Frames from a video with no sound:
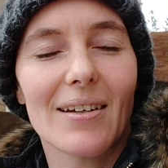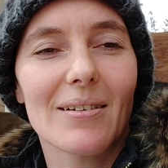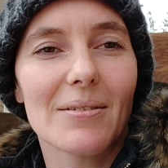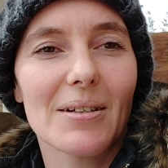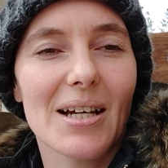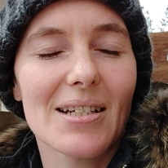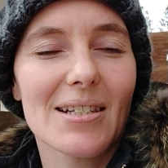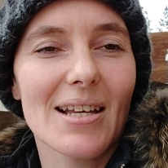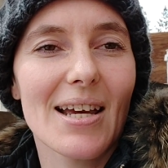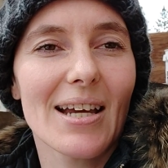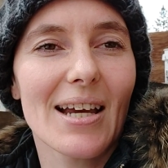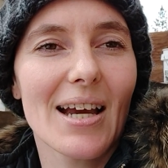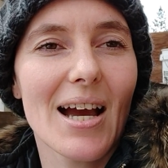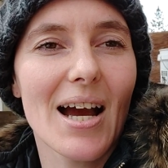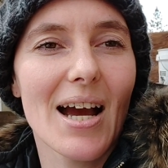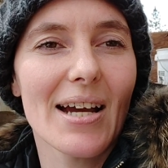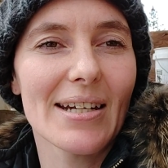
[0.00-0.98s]
Because
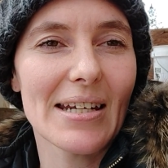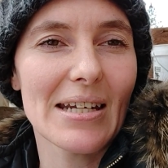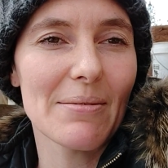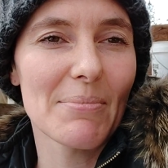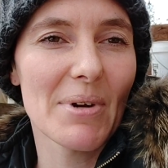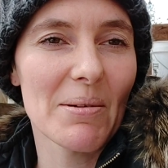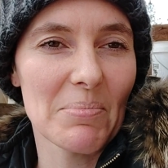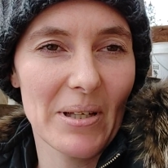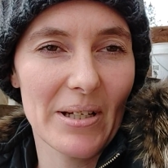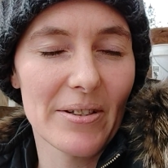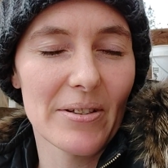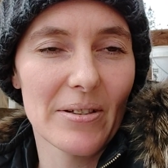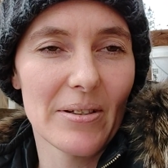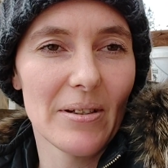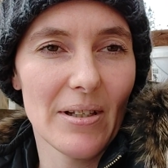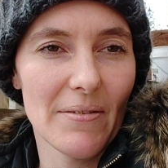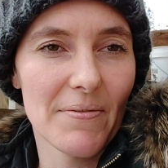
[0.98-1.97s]
I need my
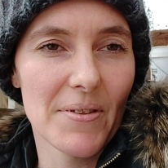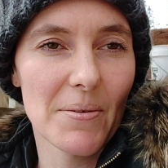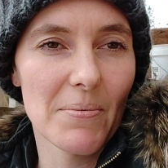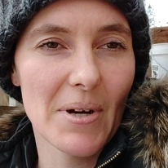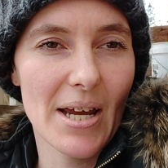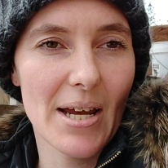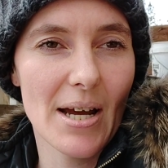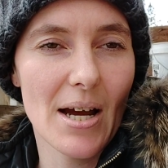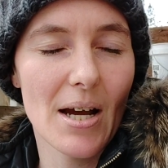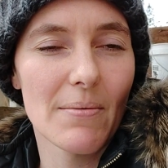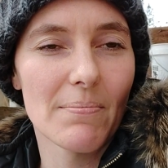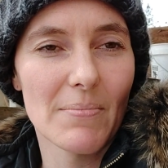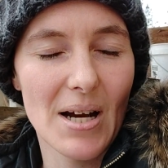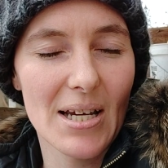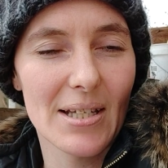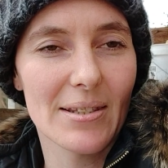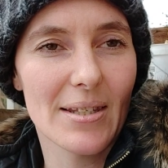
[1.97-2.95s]
blender to live the way
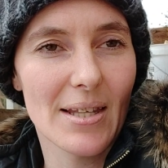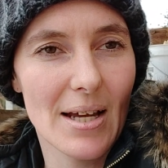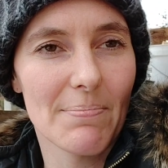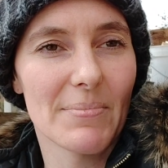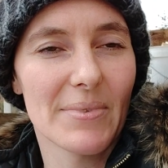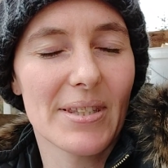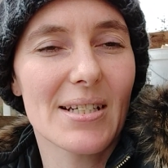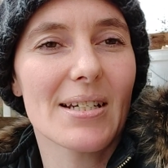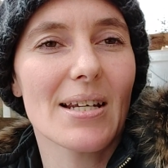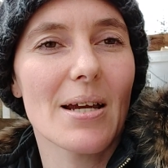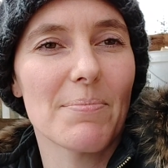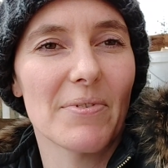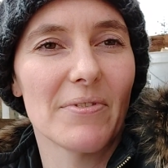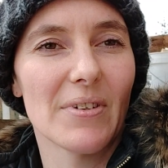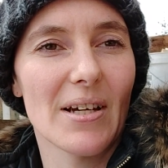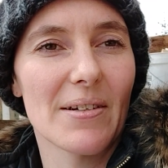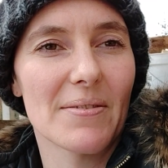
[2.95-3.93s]
the
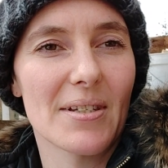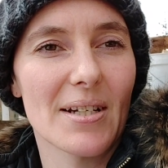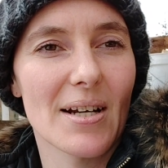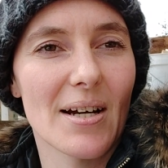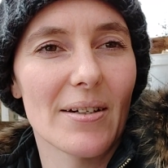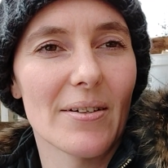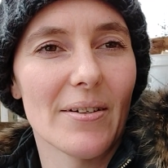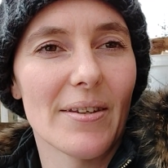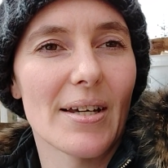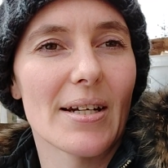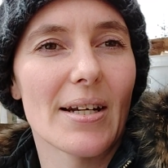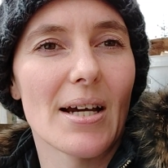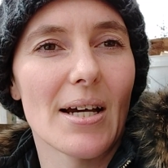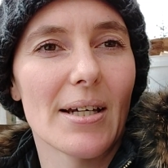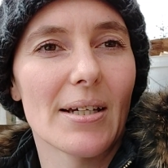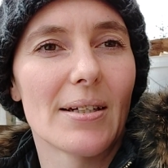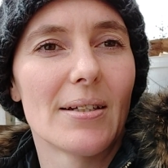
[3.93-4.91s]
type of lifestyle that
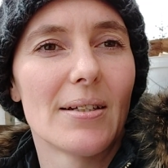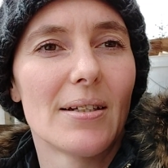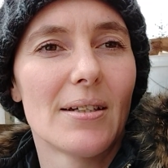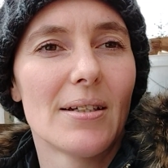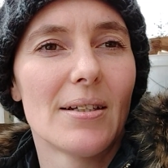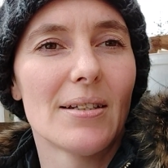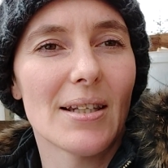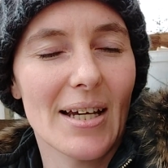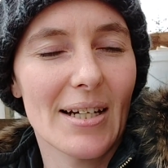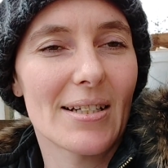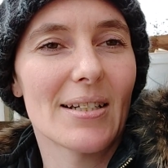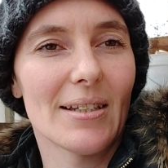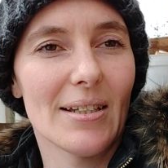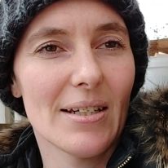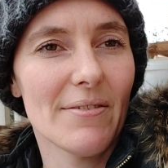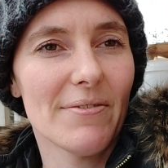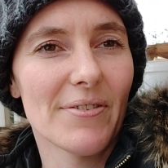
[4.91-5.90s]
I like to
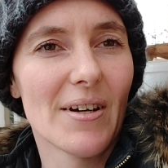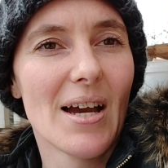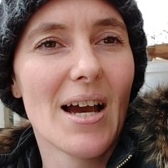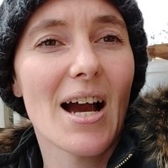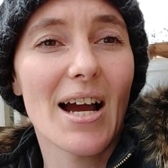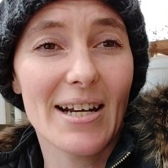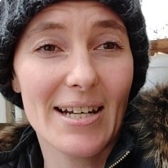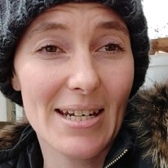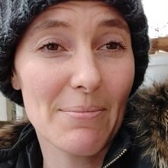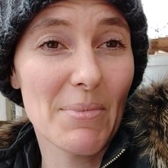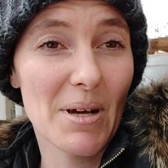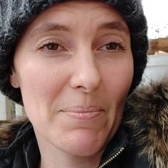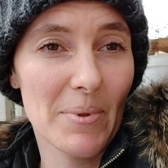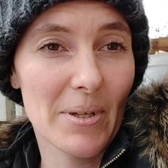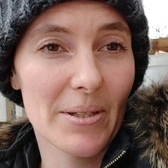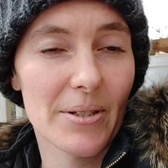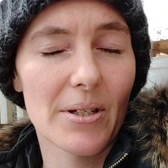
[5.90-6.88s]
live. I need my
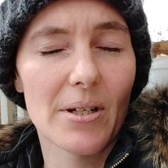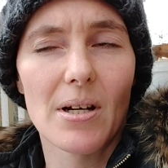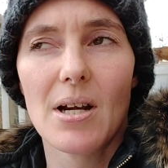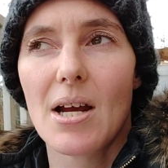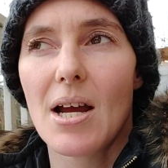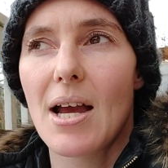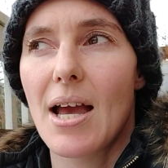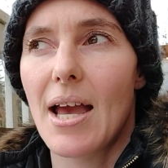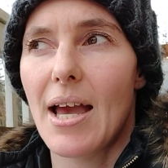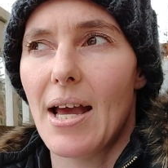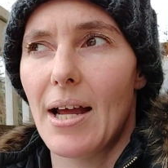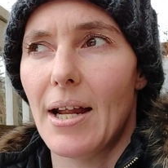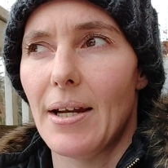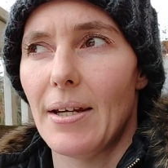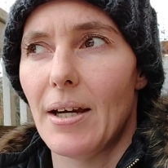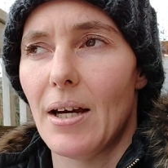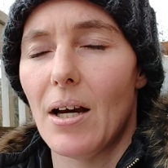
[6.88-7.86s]
blender.
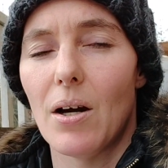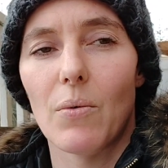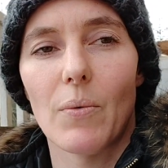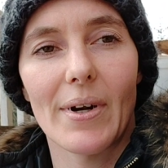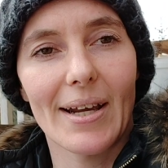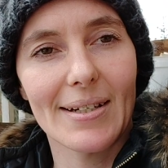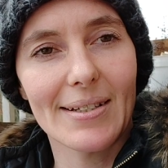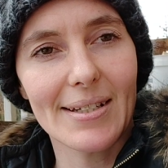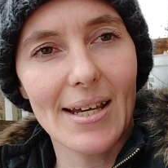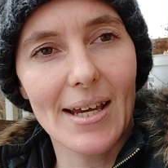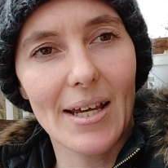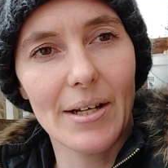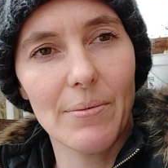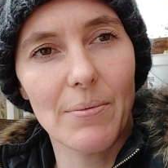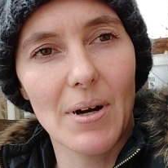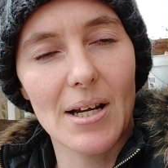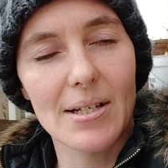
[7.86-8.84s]
And what I
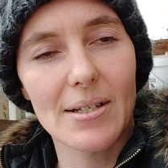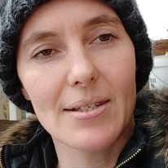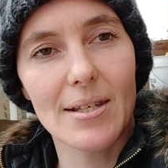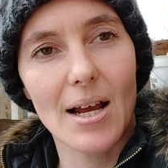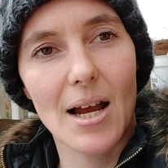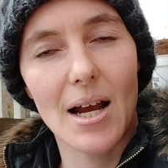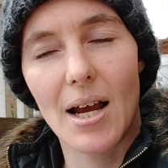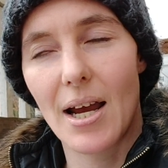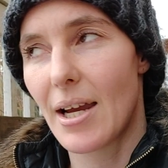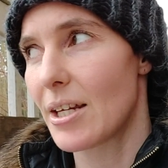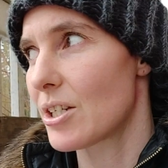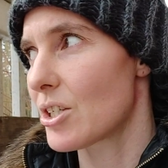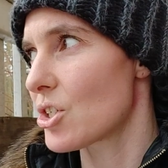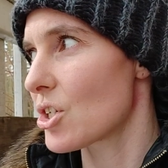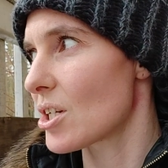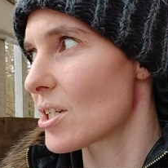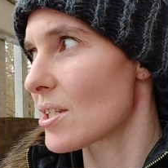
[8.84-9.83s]
did was I
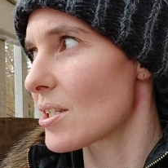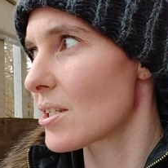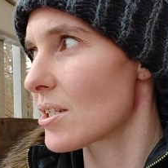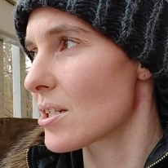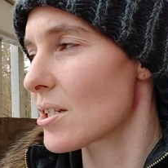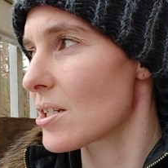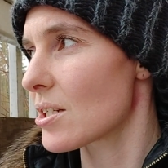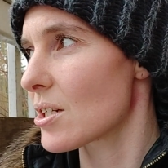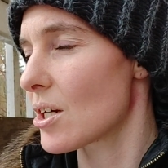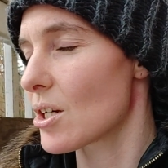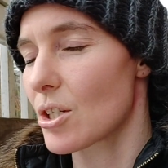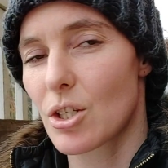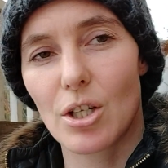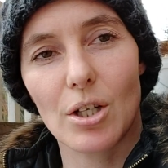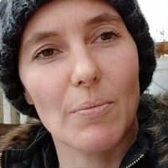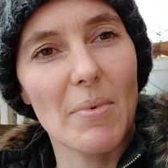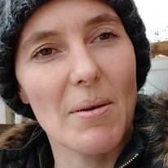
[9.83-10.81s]
just
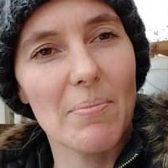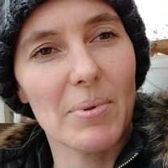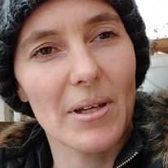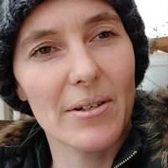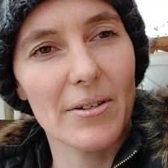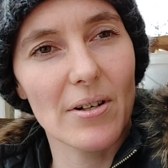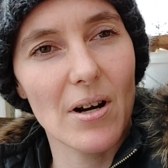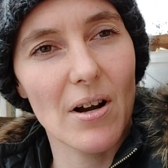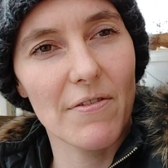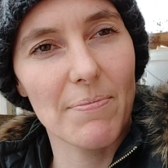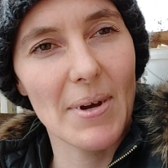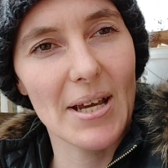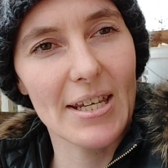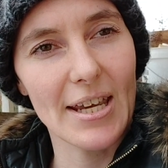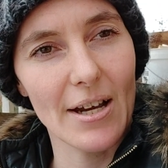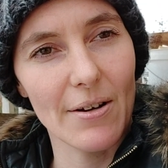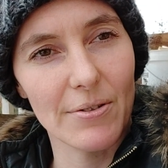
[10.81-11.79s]
took my blender off
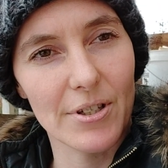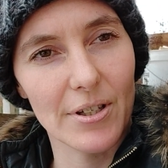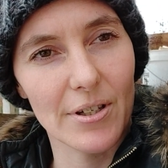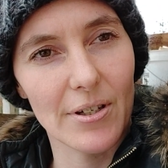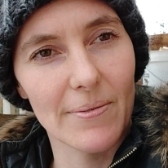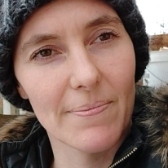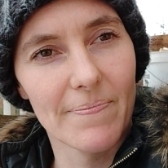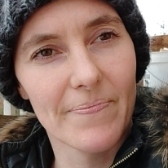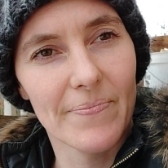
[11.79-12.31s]
my counter